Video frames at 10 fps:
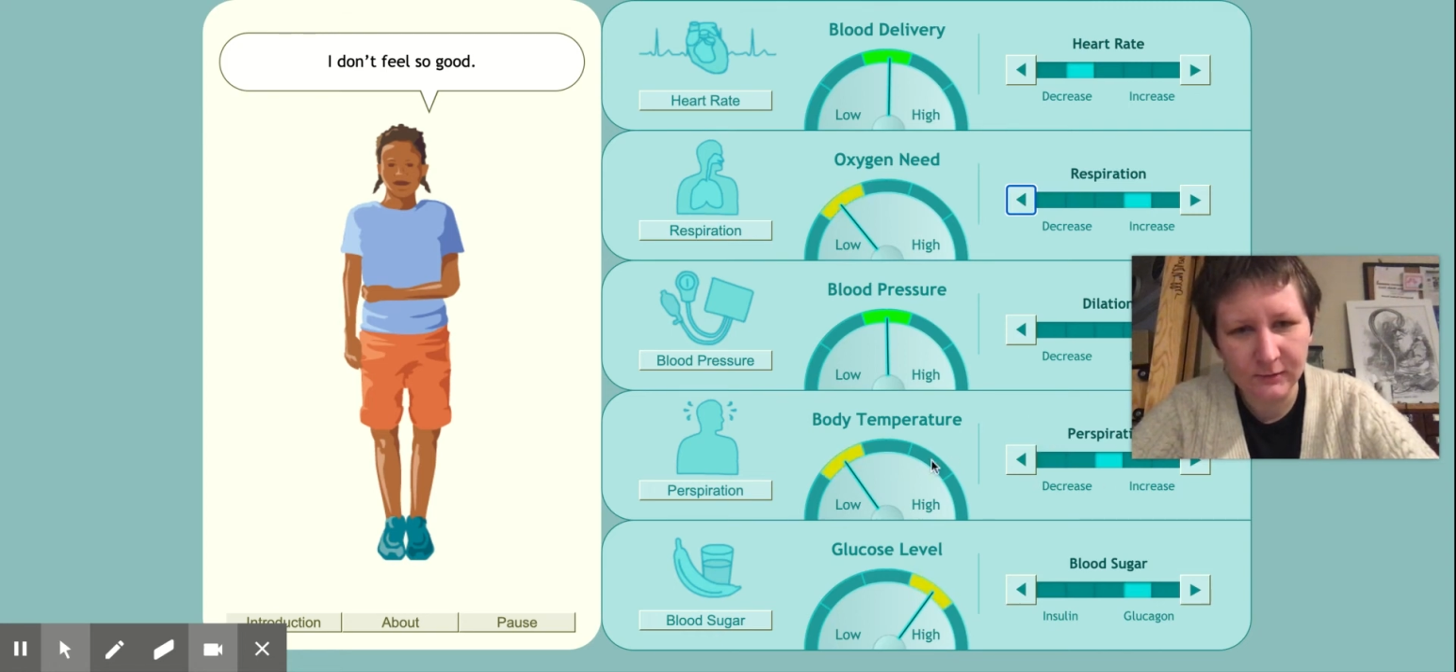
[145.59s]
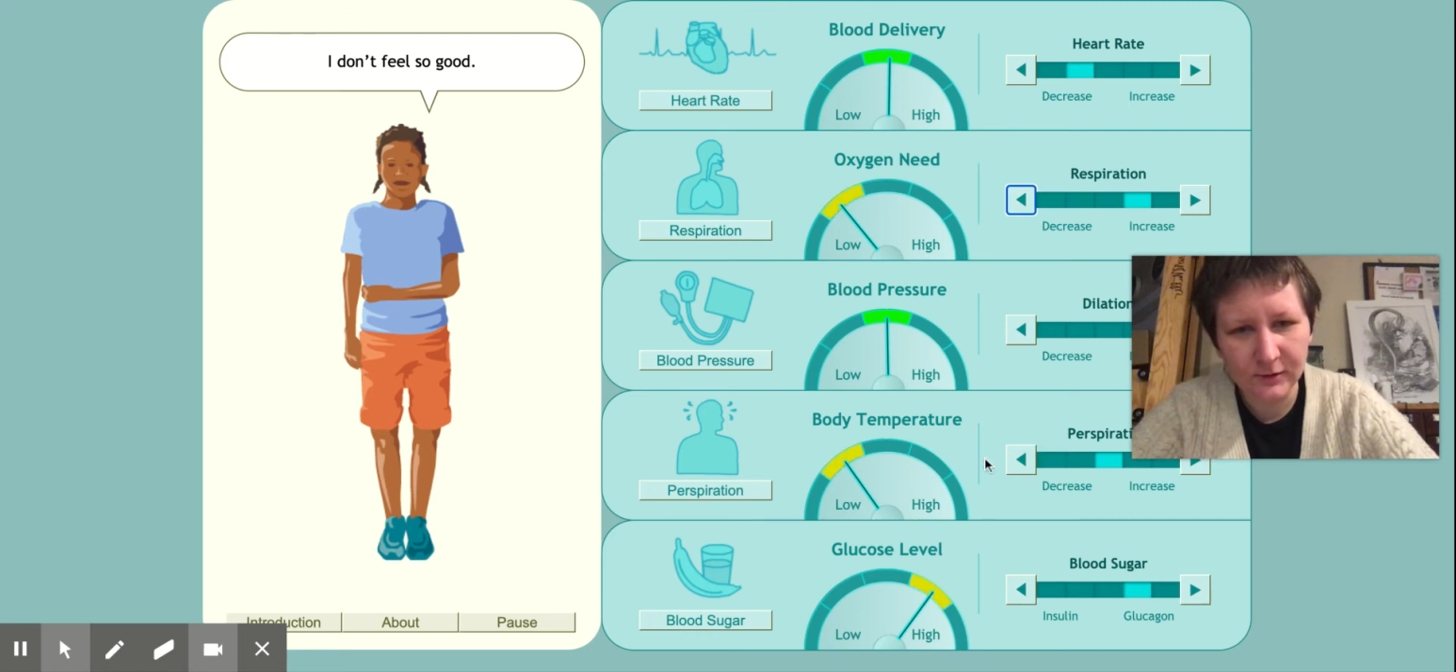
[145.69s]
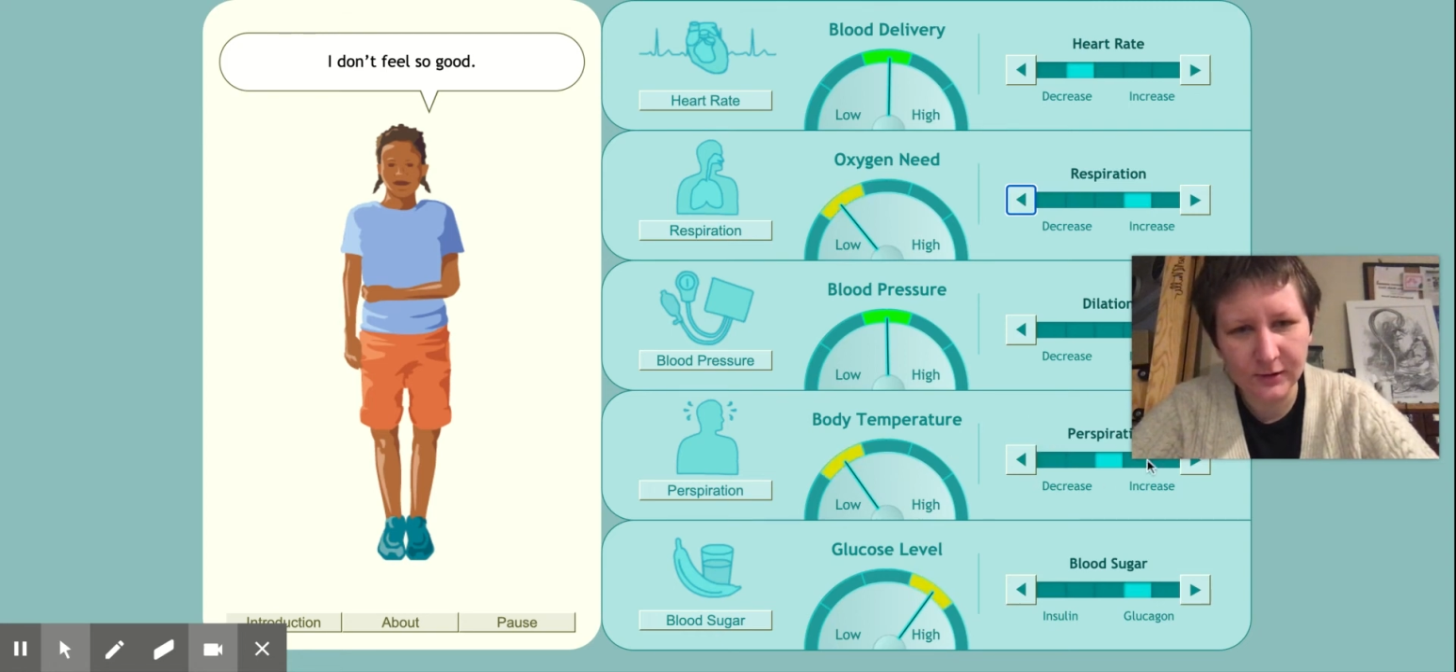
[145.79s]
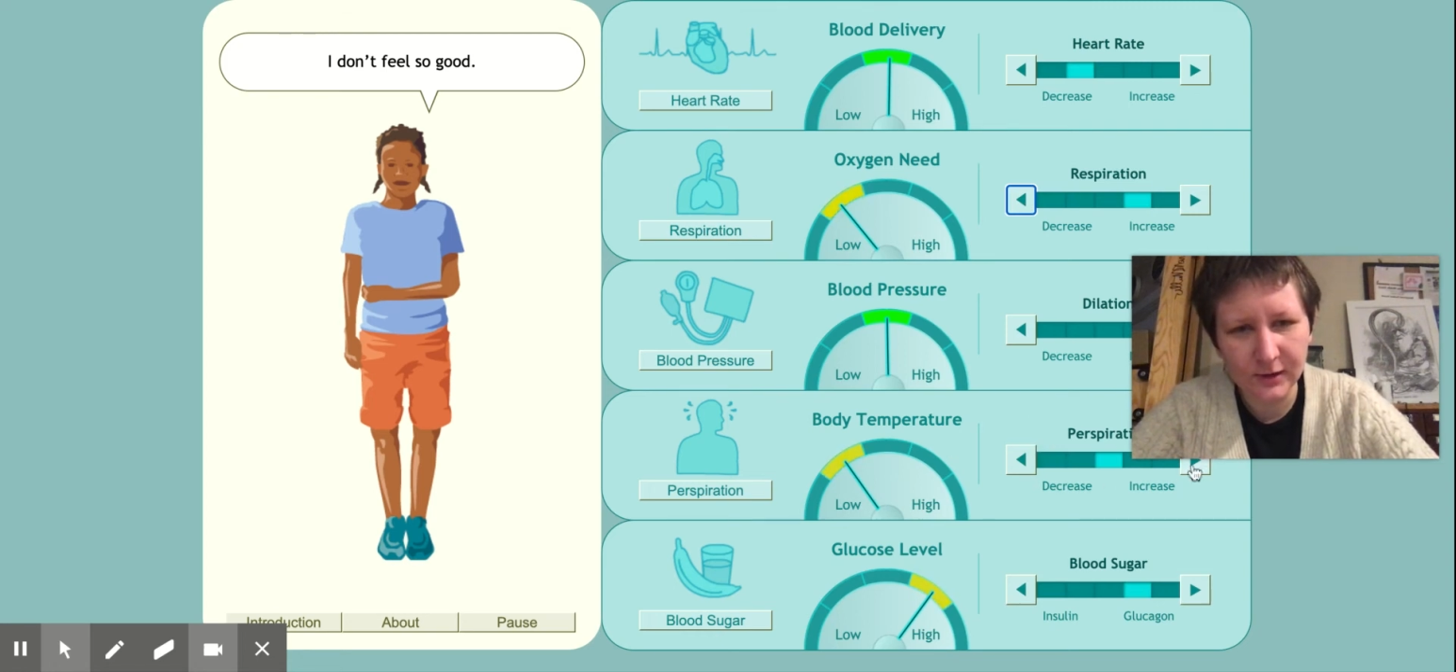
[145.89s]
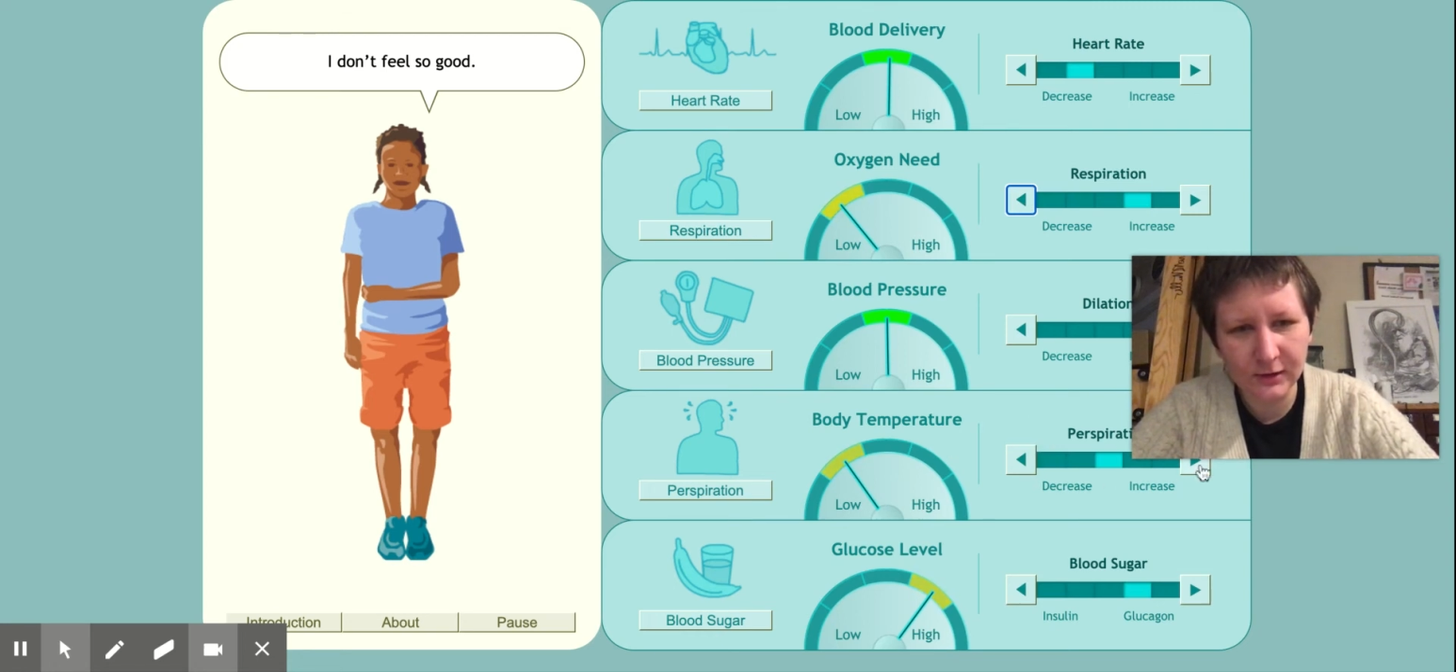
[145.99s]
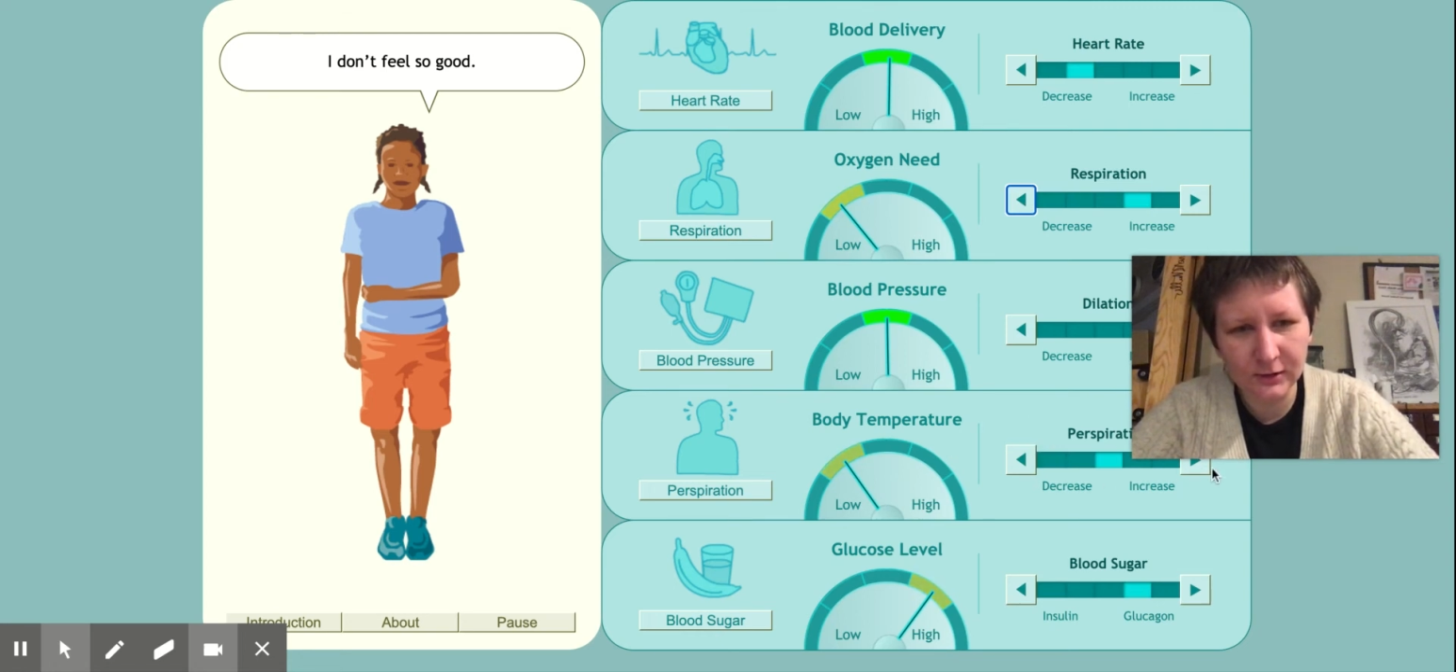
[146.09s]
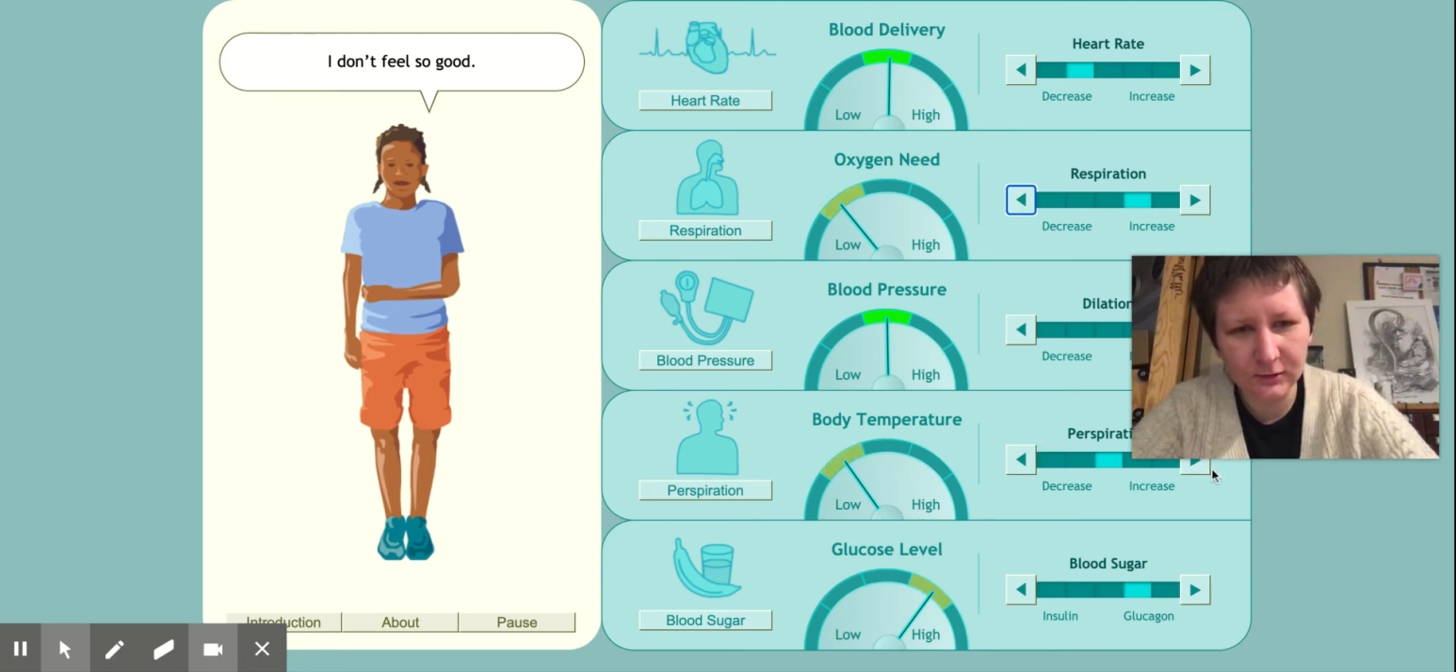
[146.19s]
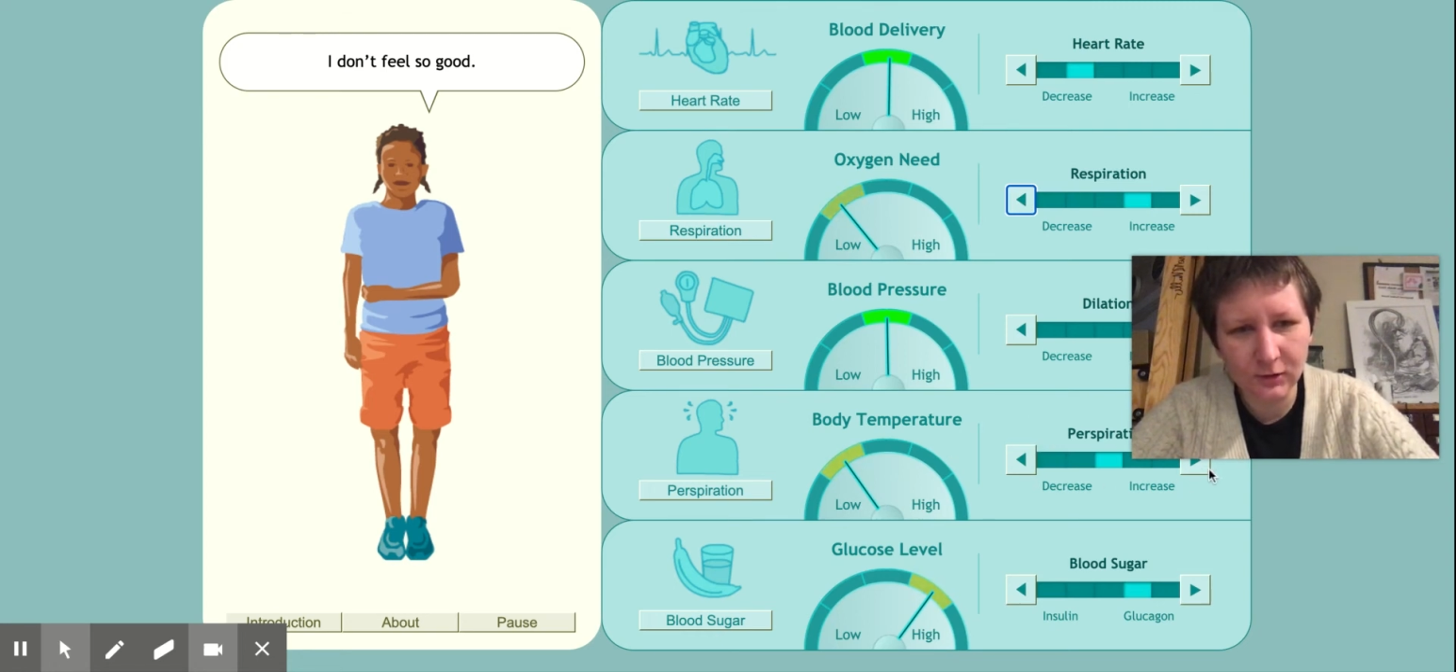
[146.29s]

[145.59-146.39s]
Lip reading: We're looking a little